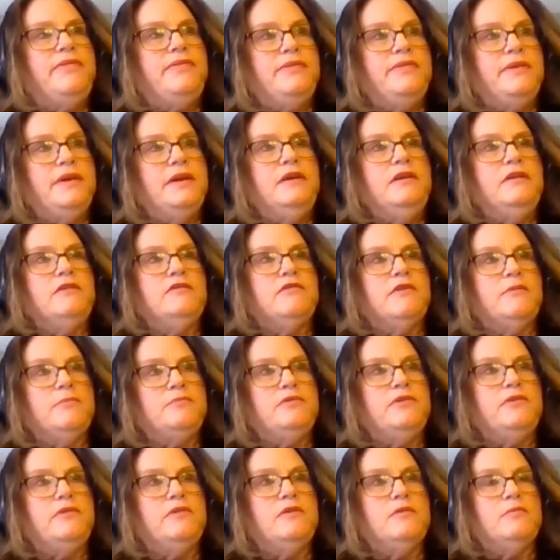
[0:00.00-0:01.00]
think it's up
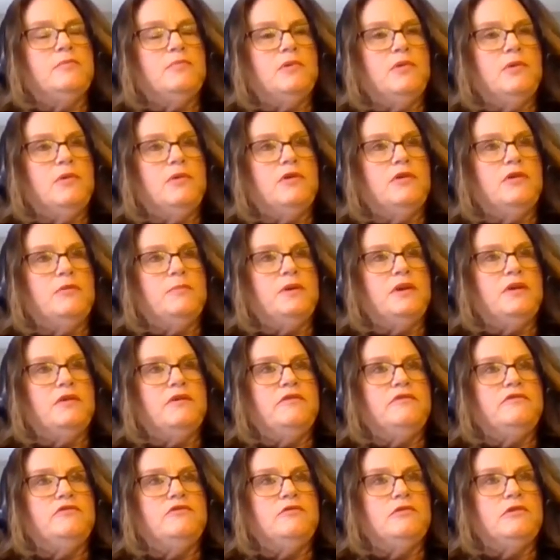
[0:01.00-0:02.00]
to the employer,
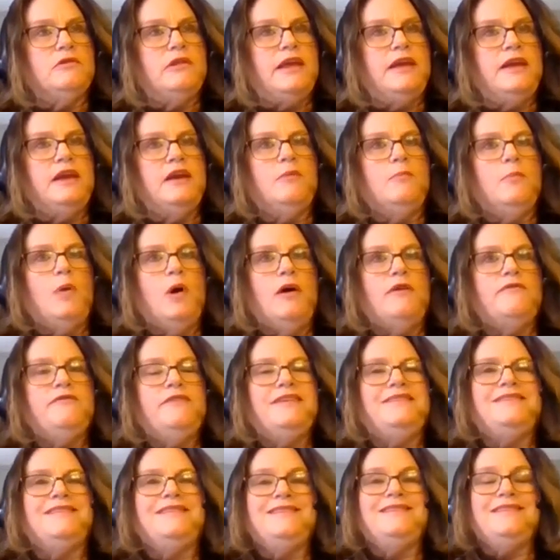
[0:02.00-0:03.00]
because you're laying them off
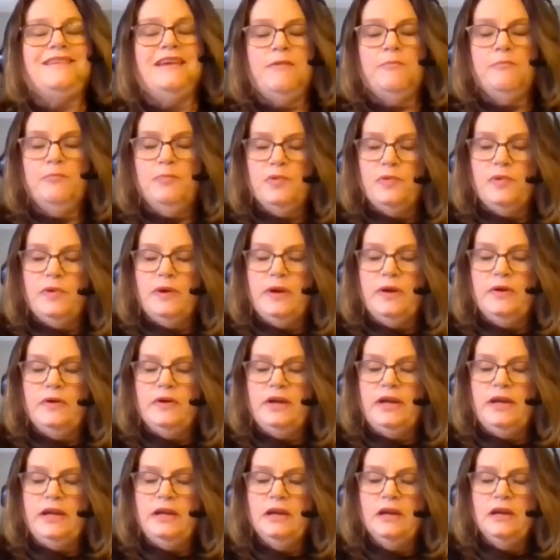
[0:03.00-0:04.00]
as a
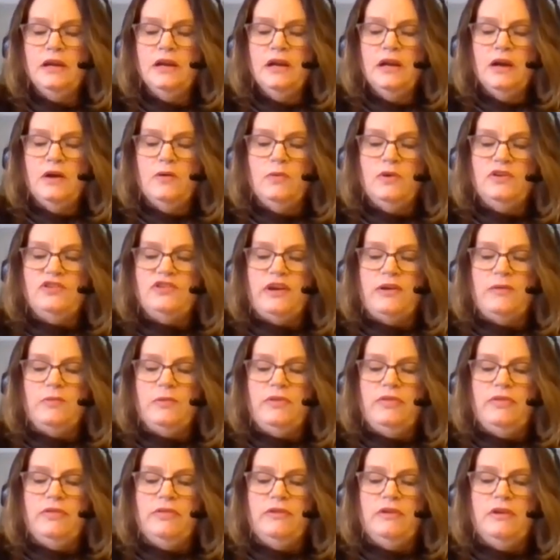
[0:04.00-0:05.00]
temporary, which I
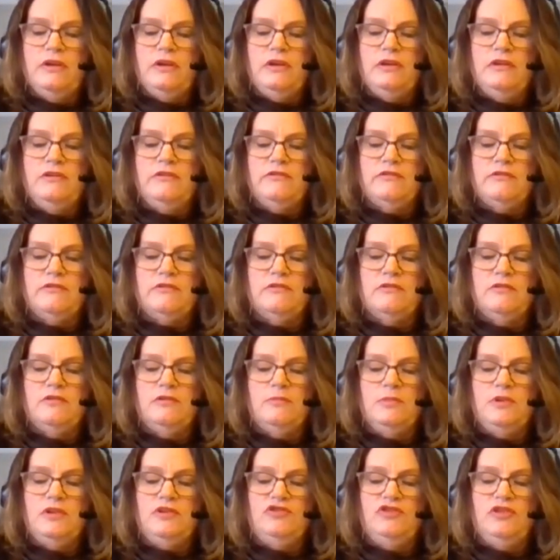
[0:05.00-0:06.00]
would think is going
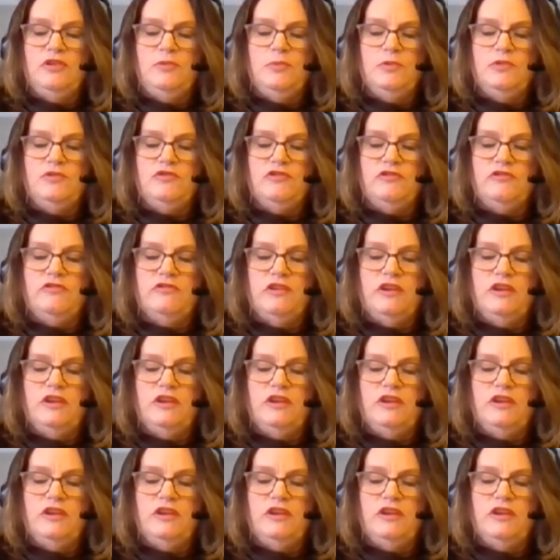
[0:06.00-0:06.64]
to be cheaper just to